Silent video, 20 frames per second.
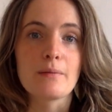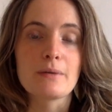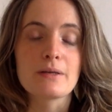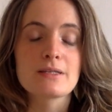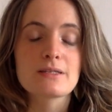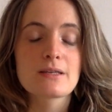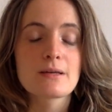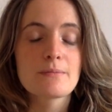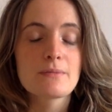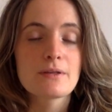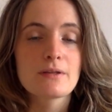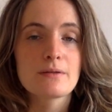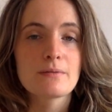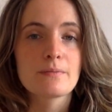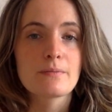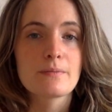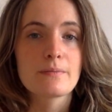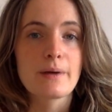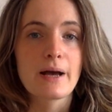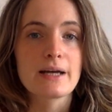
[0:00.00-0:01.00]
And some of
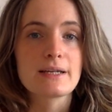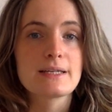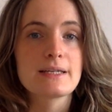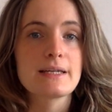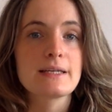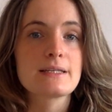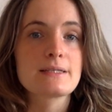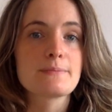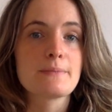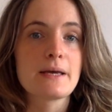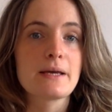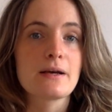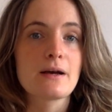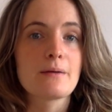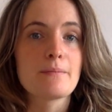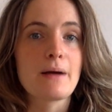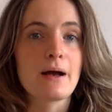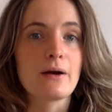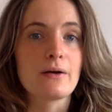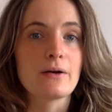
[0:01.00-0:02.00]
them patternings may
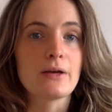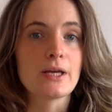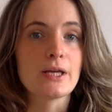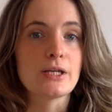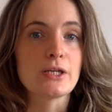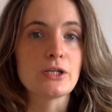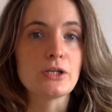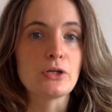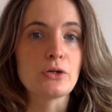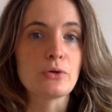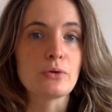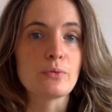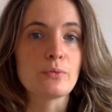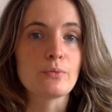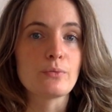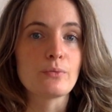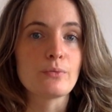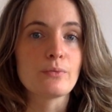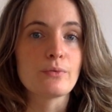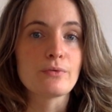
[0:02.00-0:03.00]
come out in you
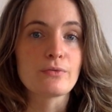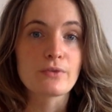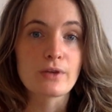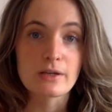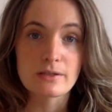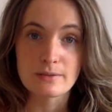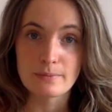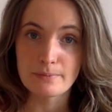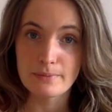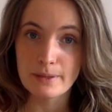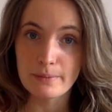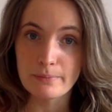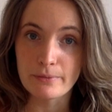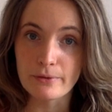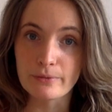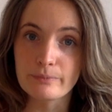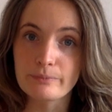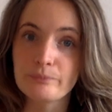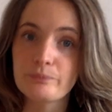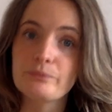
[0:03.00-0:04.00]
with certain
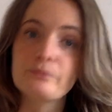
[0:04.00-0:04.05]
people,